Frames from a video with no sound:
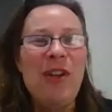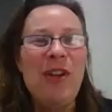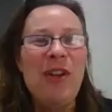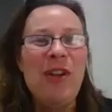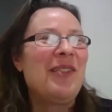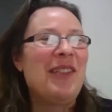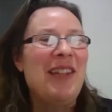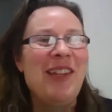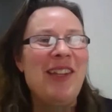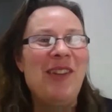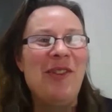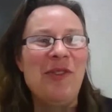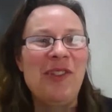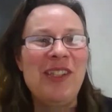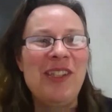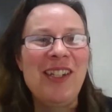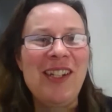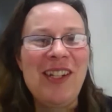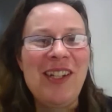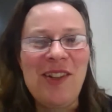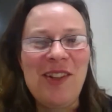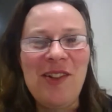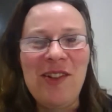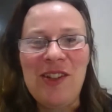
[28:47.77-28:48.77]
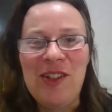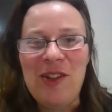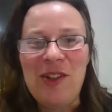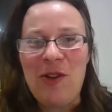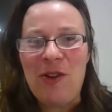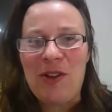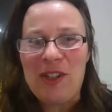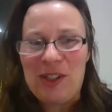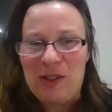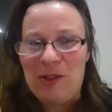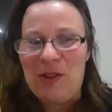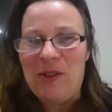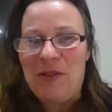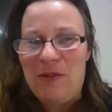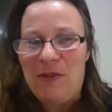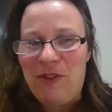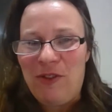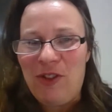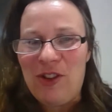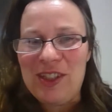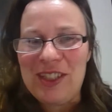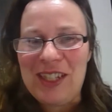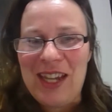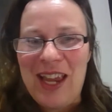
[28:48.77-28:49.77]
to to hear you talk sort of
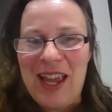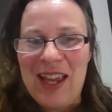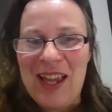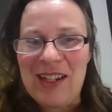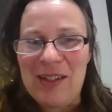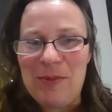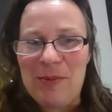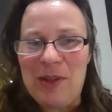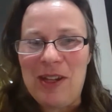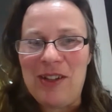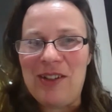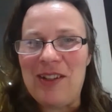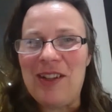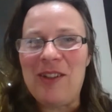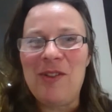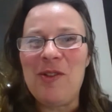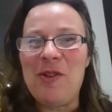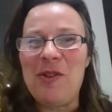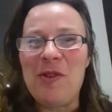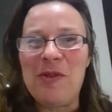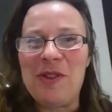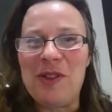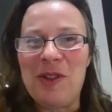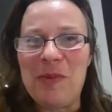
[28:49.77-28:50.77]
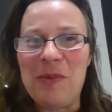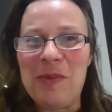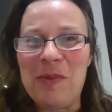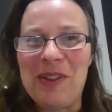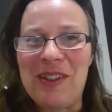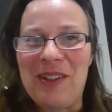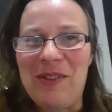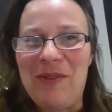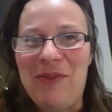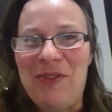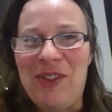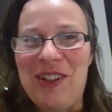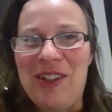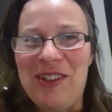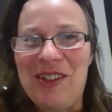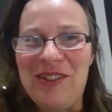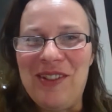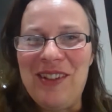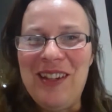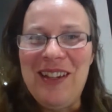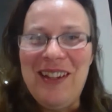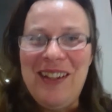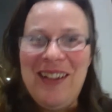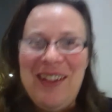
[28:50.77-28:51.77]
firsthand about it. I don't know, Dermot,
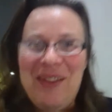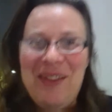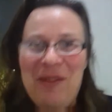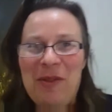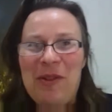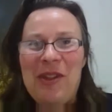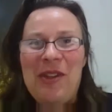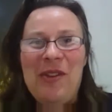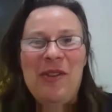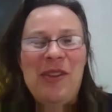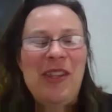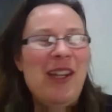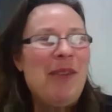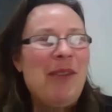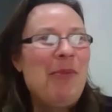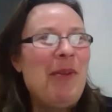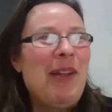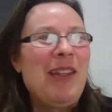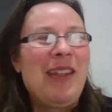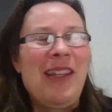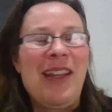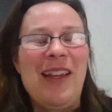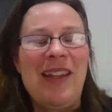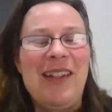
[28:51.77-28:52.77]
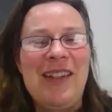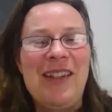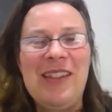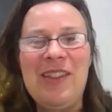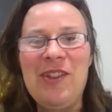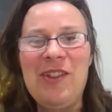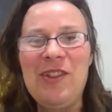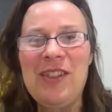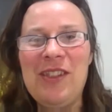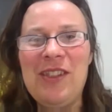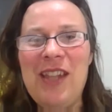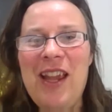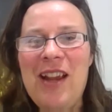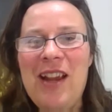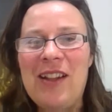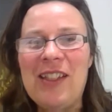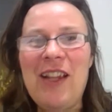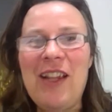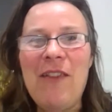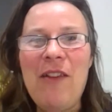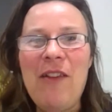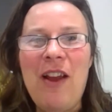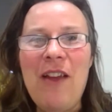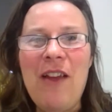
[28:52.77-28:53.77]
what you think about that. It's just because
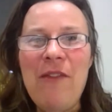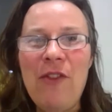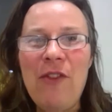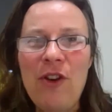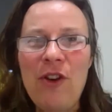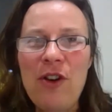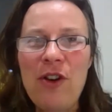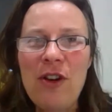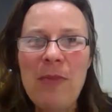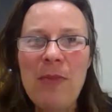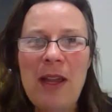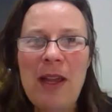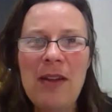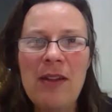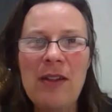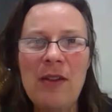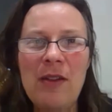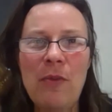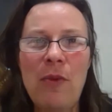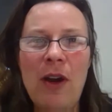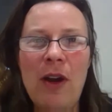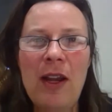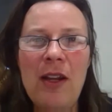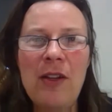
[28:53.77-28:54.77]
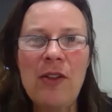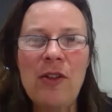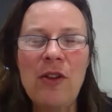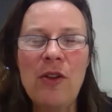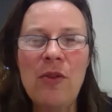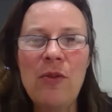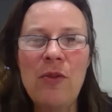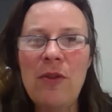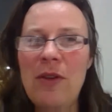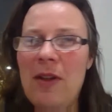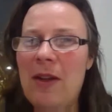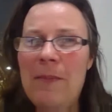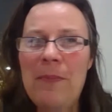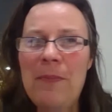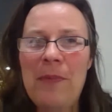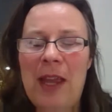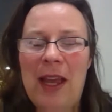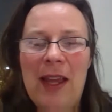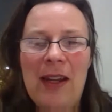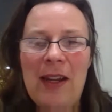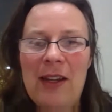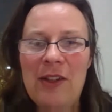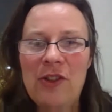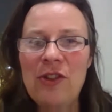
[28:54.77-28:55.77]
I've heard about it a while ago,
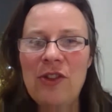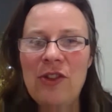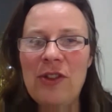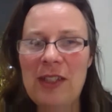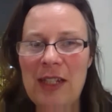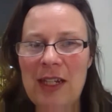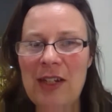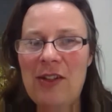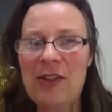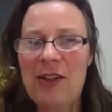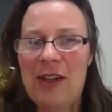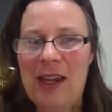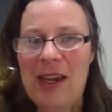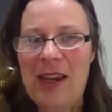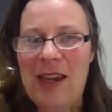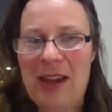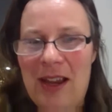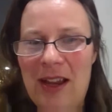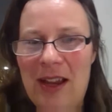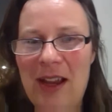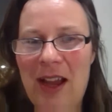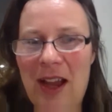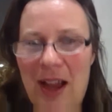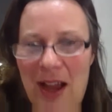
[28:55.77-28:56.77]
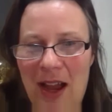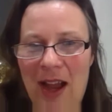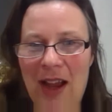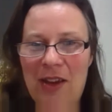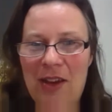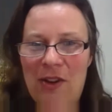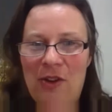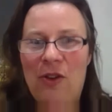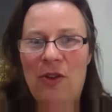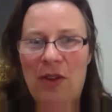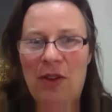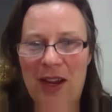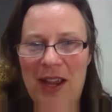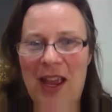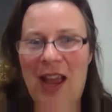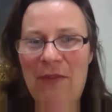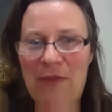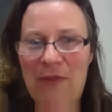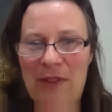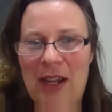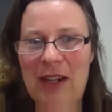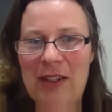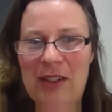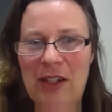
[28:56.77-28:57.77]
and I just literally you know, I
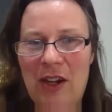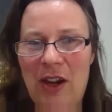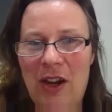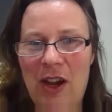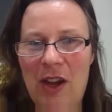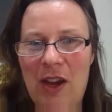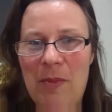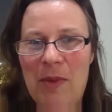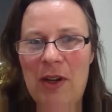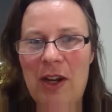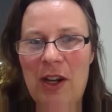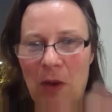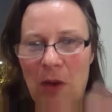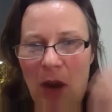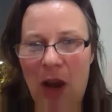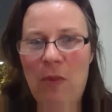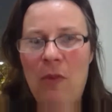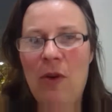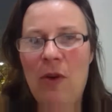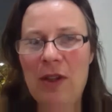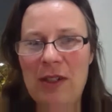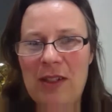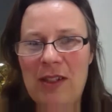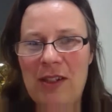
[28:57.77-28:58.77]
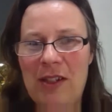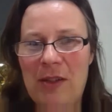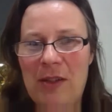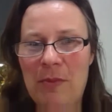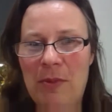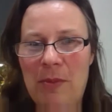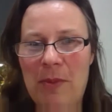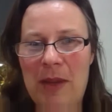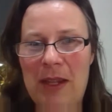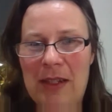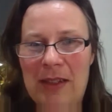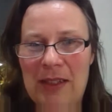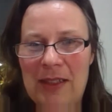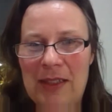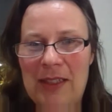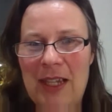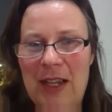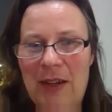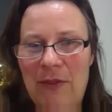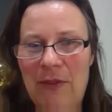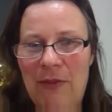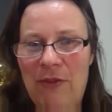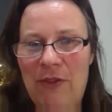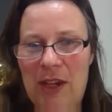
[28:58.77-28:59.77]
haven't had time, and I want to implement the
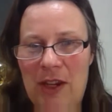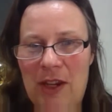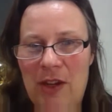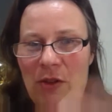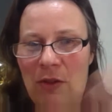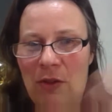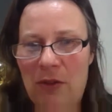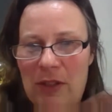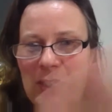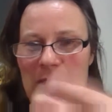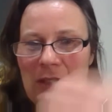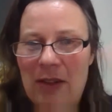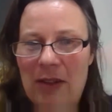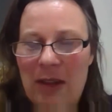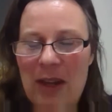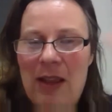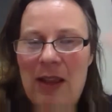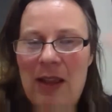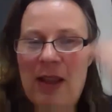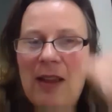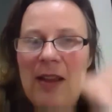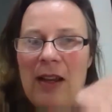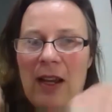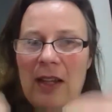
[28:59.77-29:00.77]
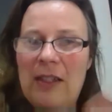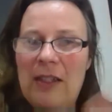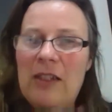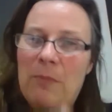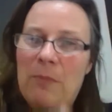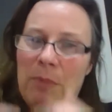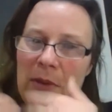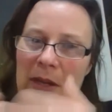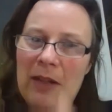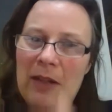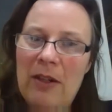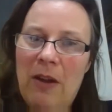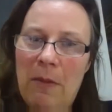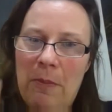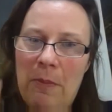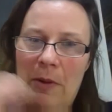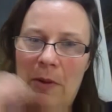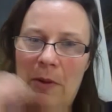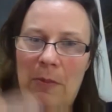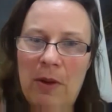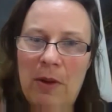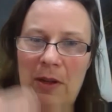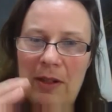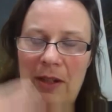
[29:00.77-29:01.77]
self, you know, to build up
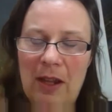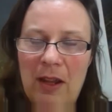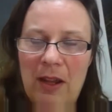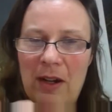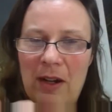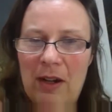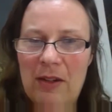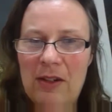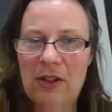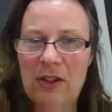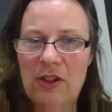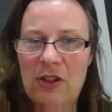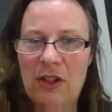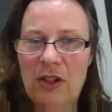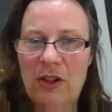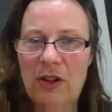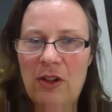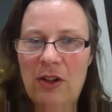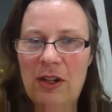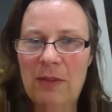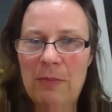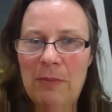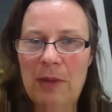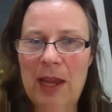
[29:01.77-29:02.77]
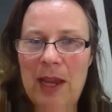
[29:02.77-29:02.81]
on our digital learning